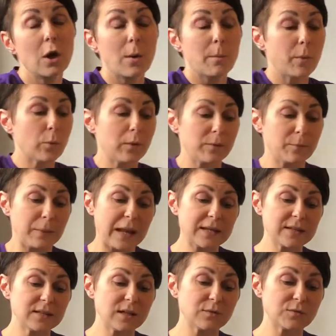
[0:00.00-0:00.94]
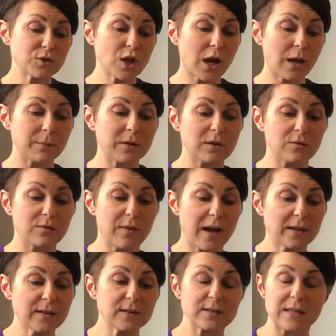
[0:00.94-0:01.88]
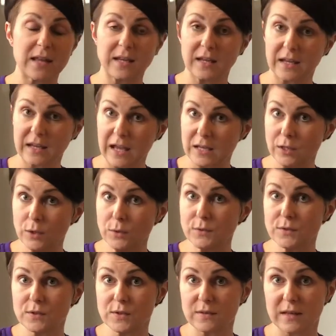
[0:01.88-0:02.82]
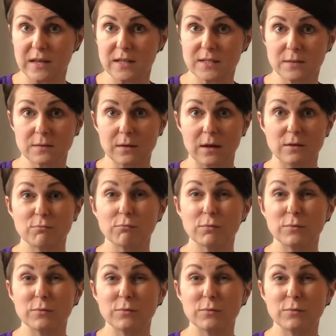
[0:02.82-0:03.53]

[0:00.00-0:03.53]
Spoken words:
But with plenty of time in advance, they can get used to this and